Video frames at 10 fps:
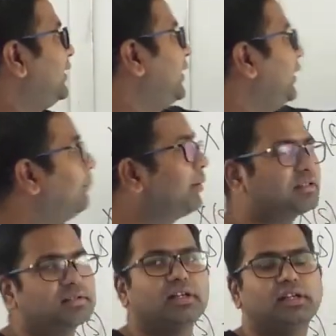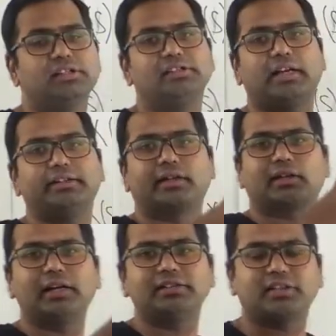that the impulse is neither
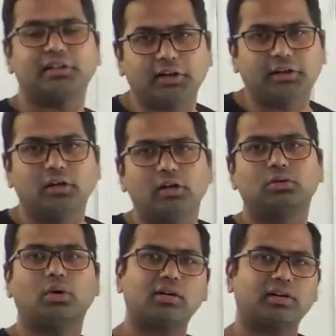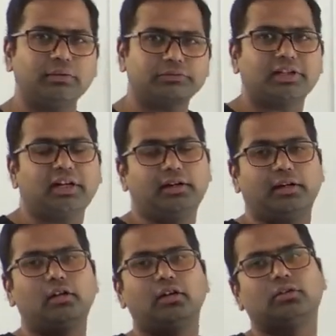right-sided, nor
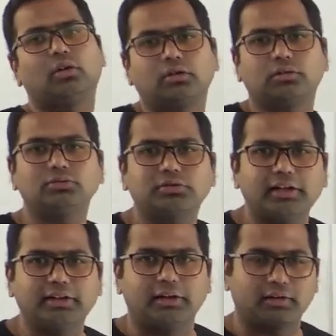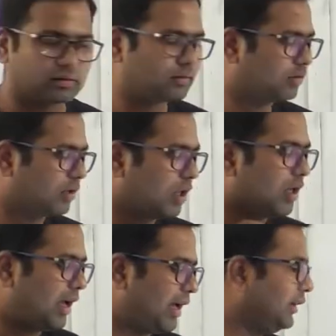left-sided, nor two-sided.
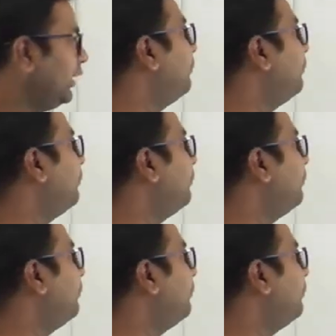An